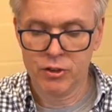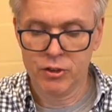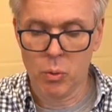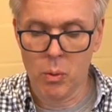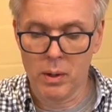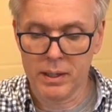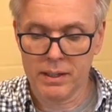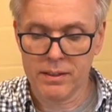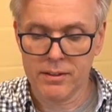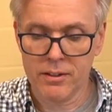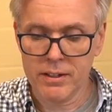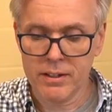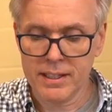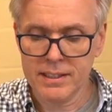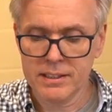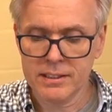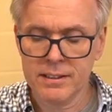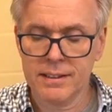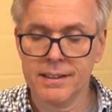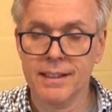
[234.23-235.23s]
And 20
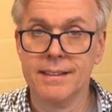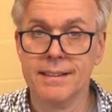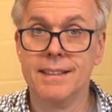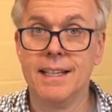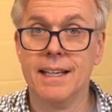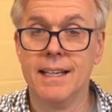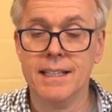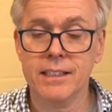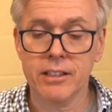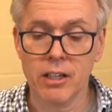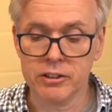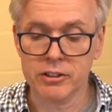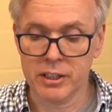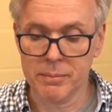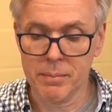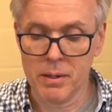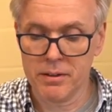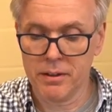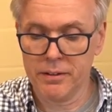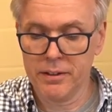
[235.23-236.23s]
30ths, 10 goes
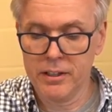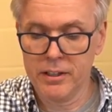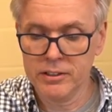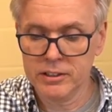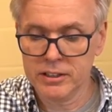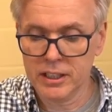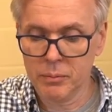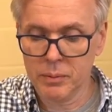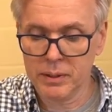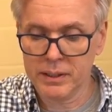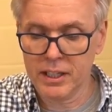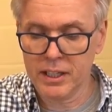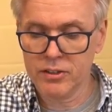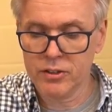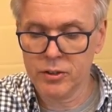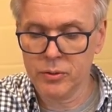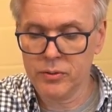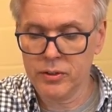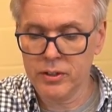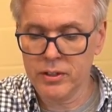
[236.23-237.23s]
into both of those, and we
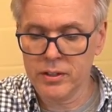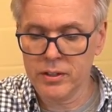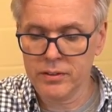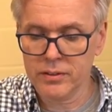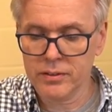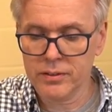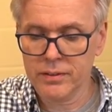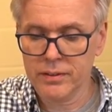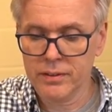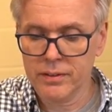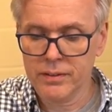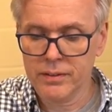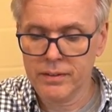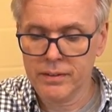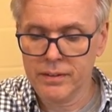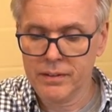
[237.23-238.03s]
get 2/3.